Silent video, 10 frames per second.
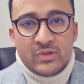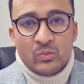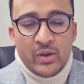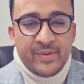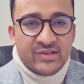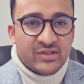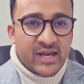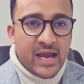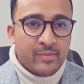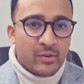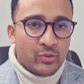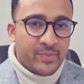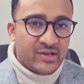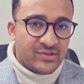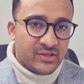We're based in Canberra, we're
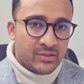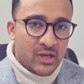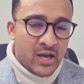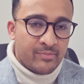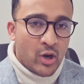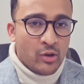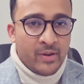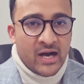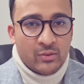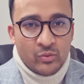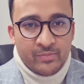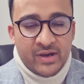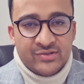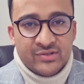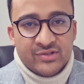based in Hobart, we're
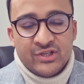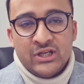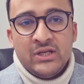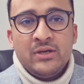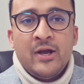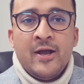based in Sydney.